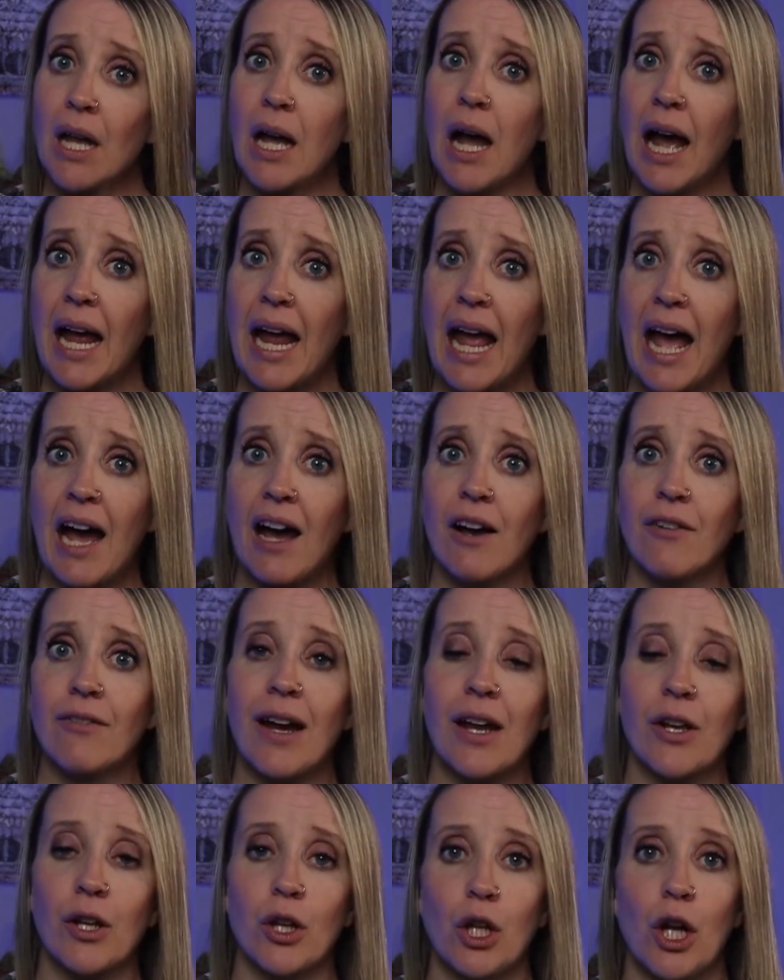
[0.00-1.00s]
I have
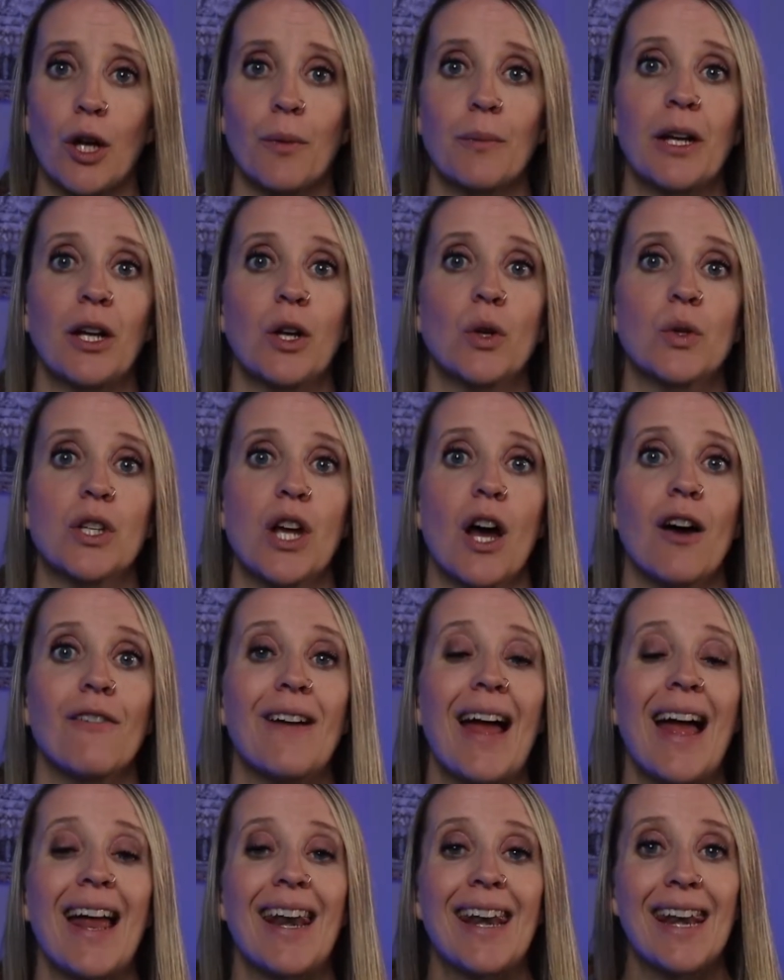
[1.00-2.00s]
an alarm that goes
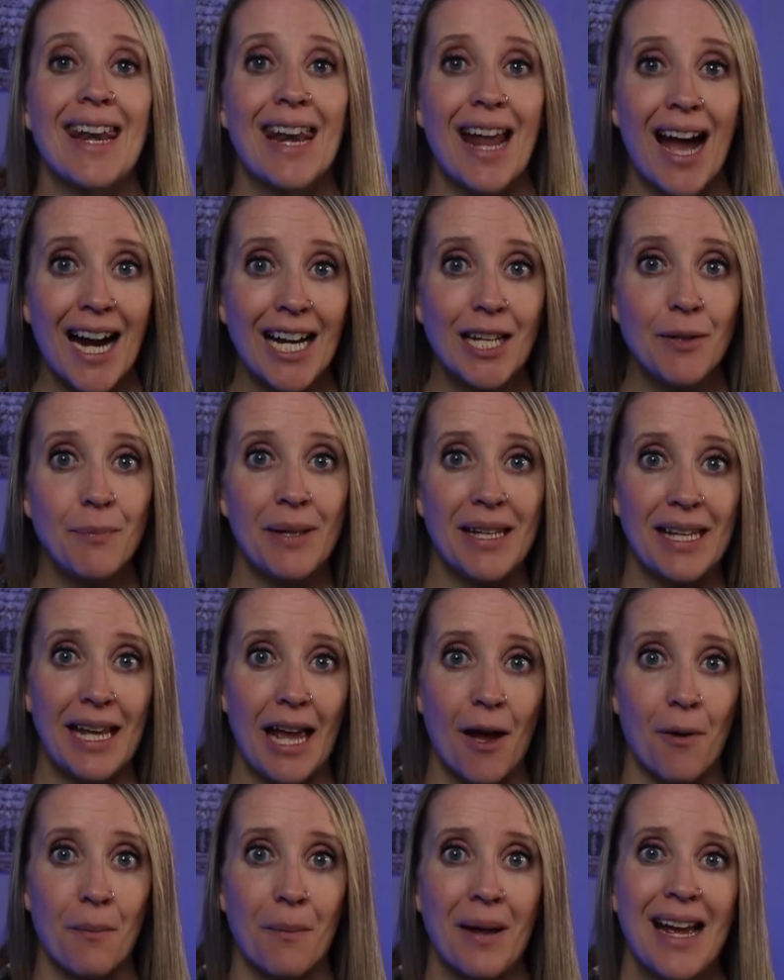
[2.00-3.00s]
off at 9
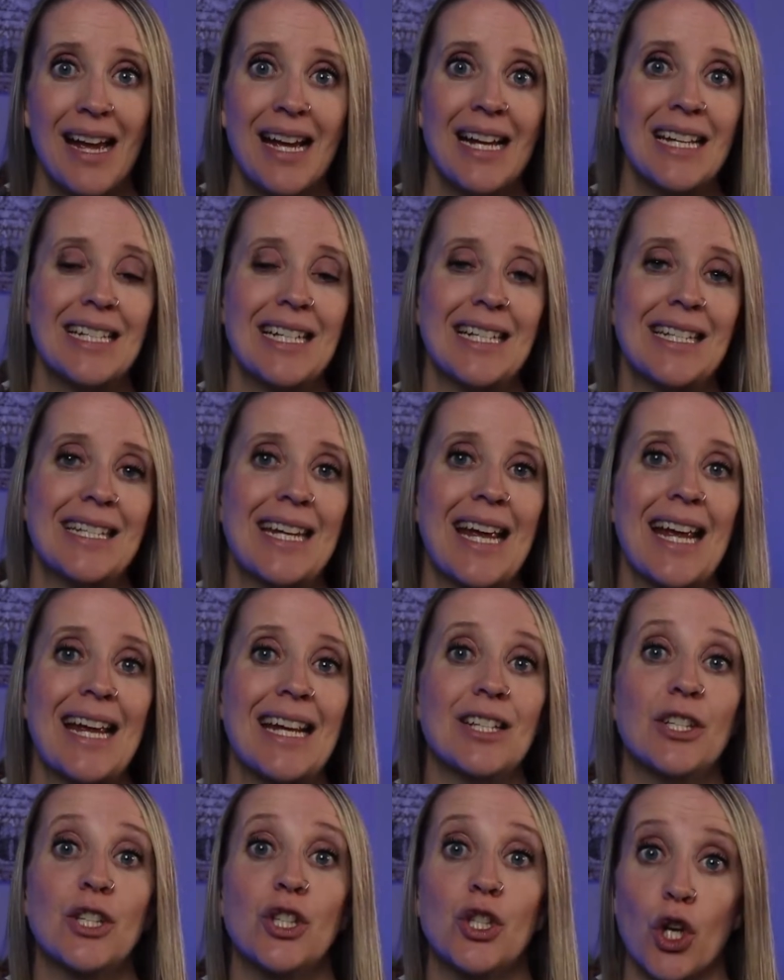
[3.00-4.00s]
p.m. to
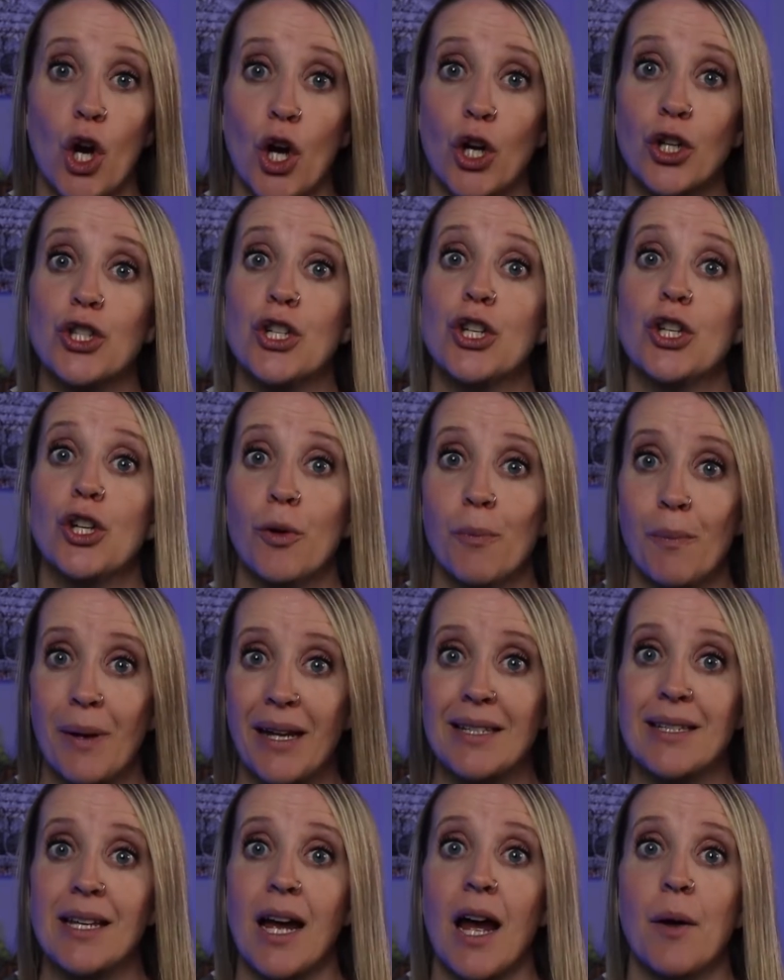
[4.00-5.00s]
say start your
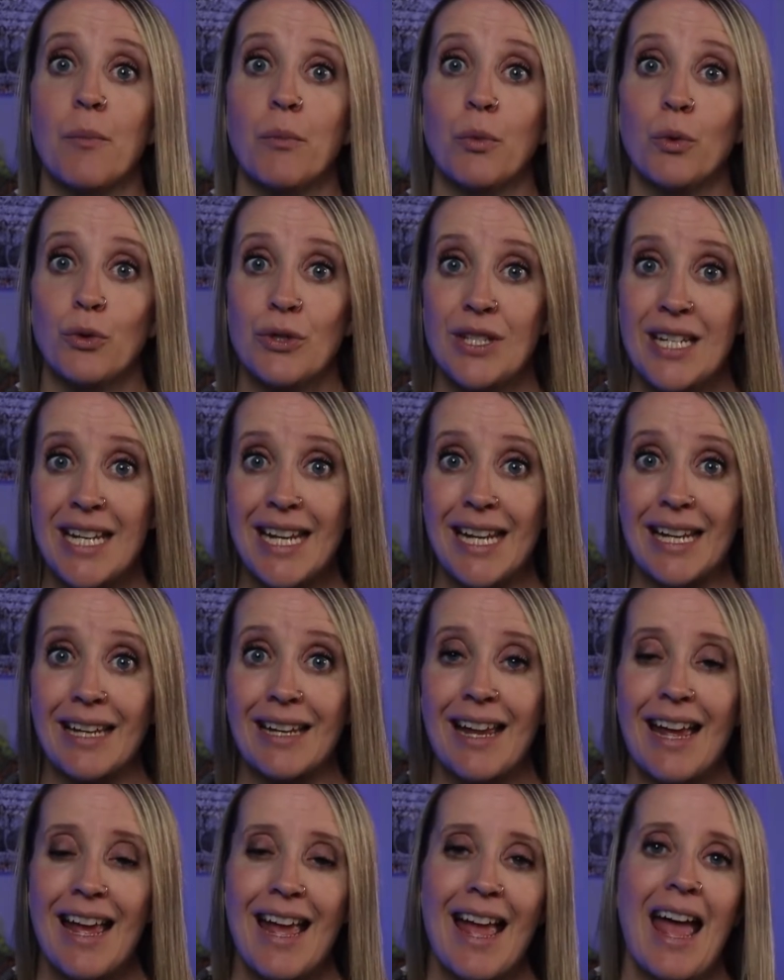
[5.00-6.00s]
bedtime
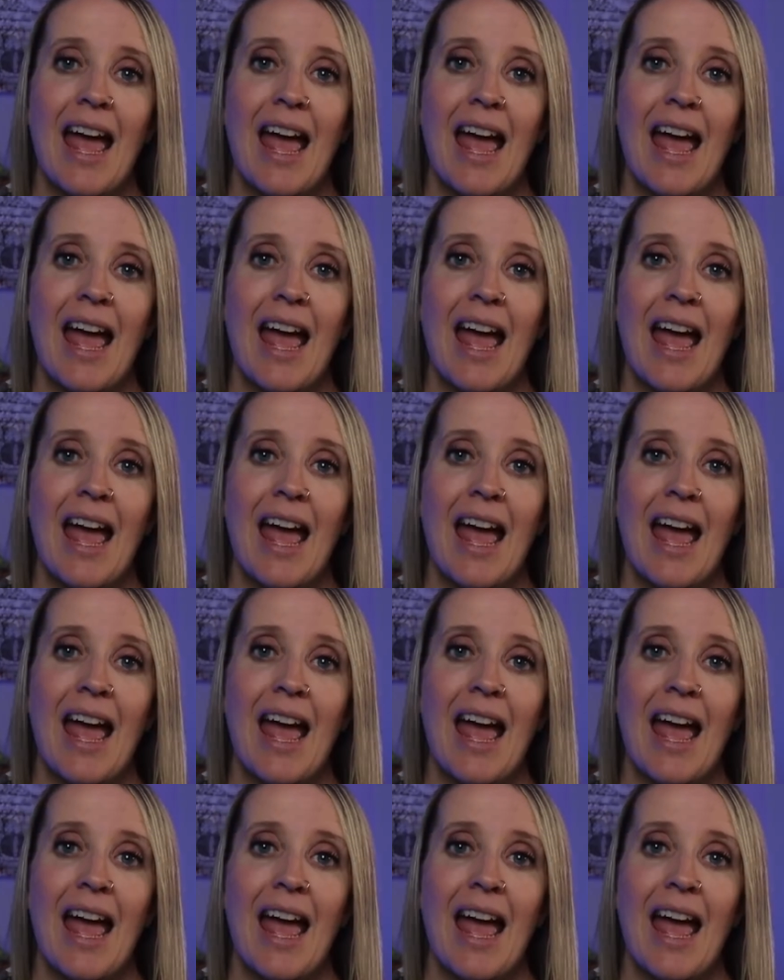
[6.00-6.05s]
routine.